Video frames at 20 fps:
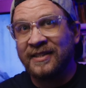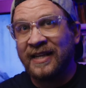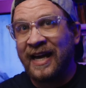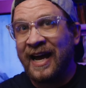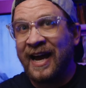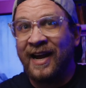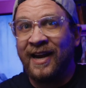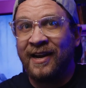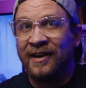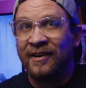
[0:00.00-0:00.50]

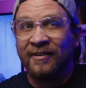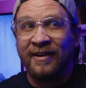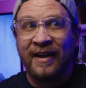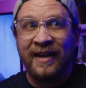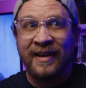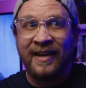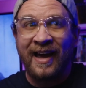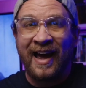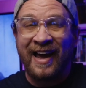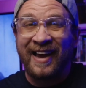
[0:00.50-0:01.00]

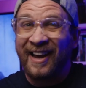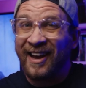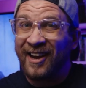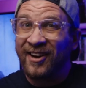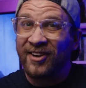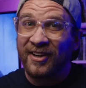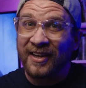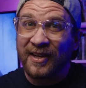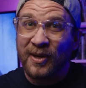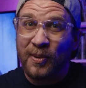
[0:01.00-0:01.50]
I kind
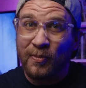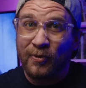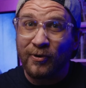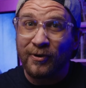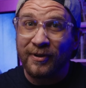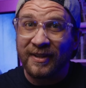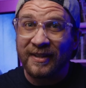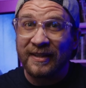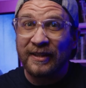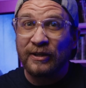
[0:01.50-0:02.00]
of like it
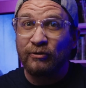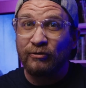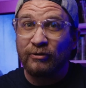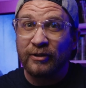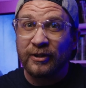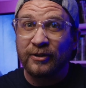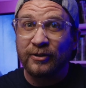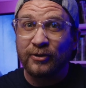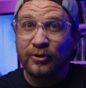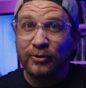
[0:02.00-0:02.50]
more than the
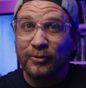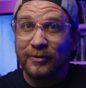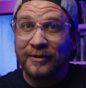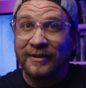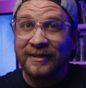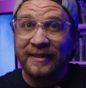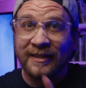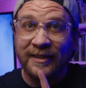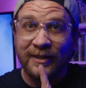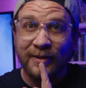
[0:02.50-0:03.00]
original
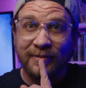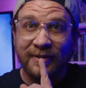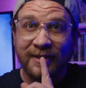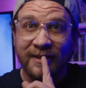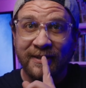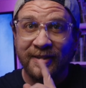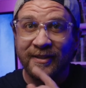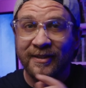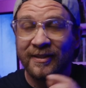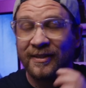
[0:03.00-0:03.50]
Schwarzenegger
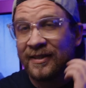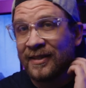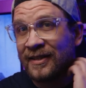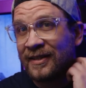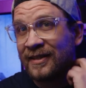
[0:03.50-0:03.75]
Predator,